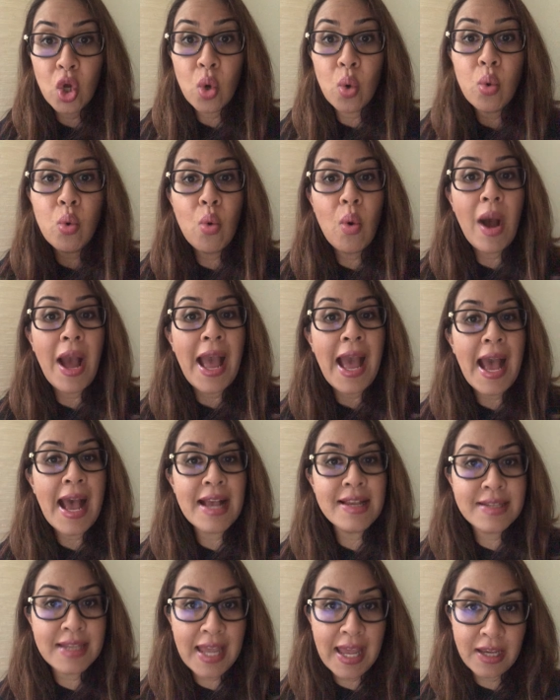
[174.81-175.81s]
who
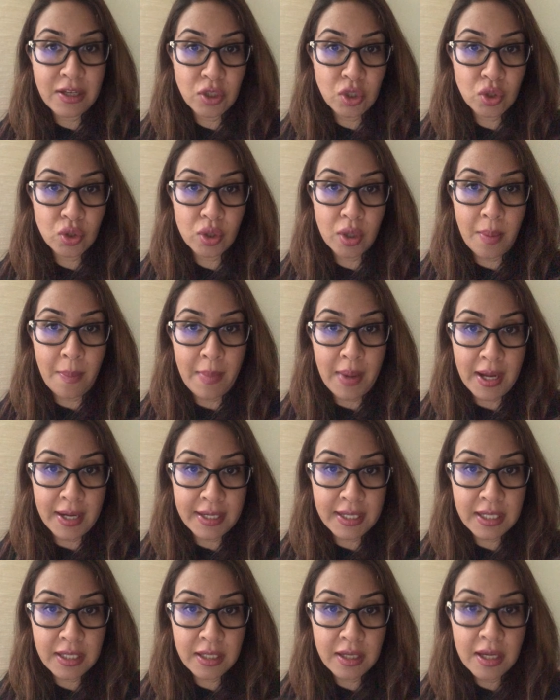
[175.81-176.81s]
has extra
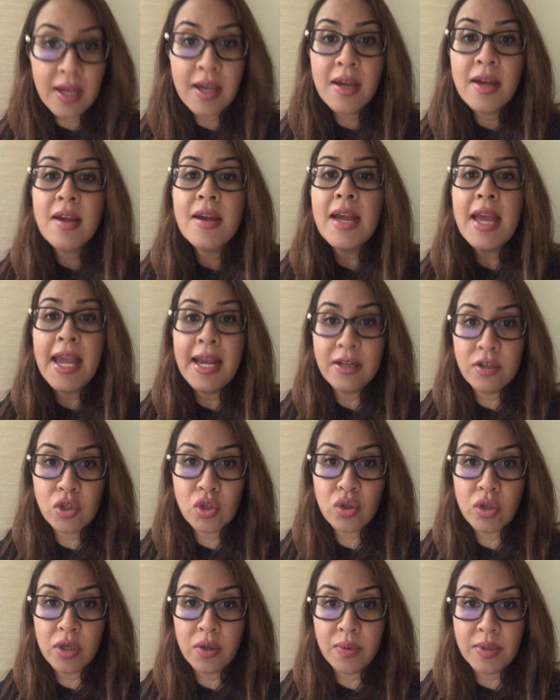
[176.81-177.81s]
money,
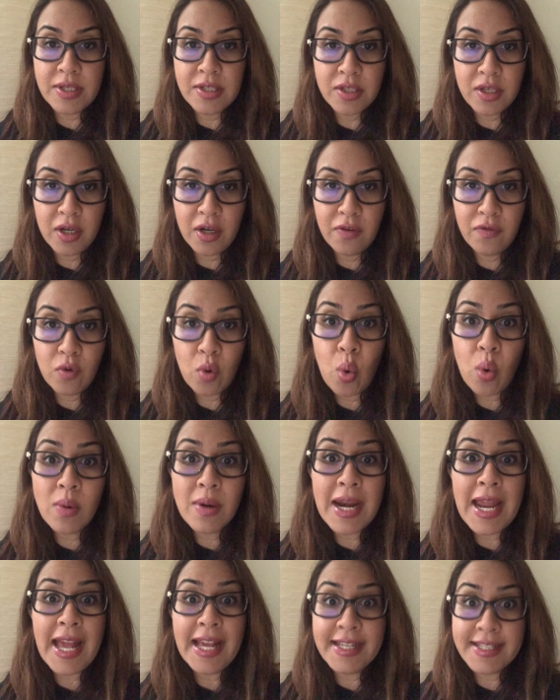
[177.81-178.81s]
extra reserve, or
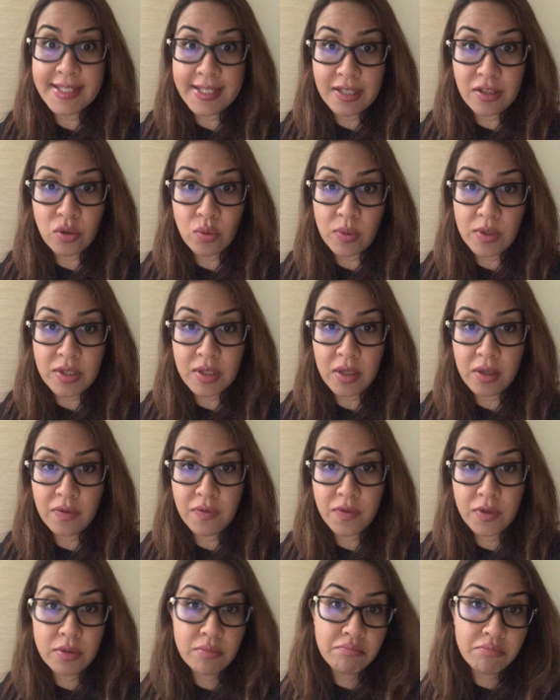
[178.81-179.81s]
excess
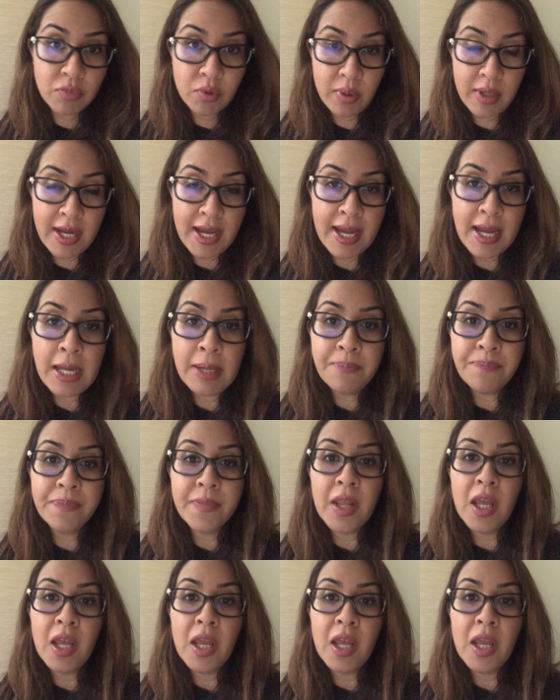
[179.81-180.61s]
reserves, okay?